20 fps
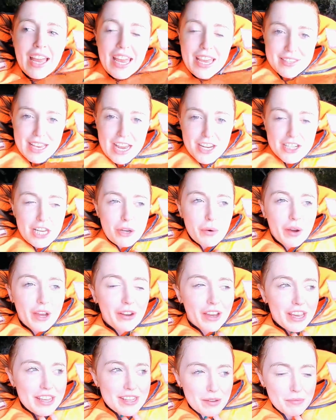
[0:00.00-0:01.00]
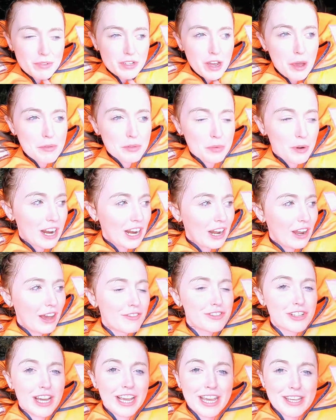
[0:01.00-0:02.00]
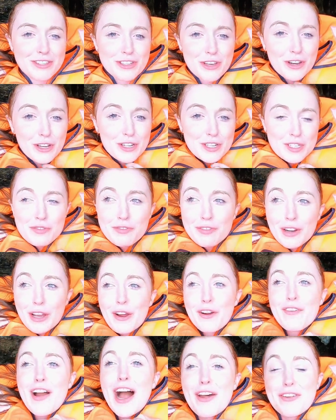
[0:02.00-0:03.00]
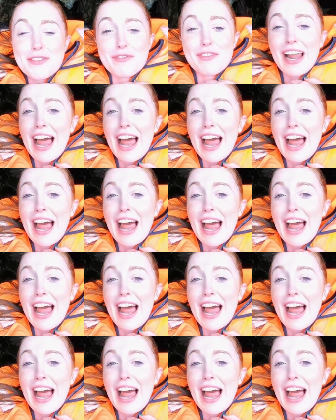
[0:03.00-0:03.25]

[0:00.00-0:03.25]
it's actually quite nice sometimes wearing a life jacket so you can just float around and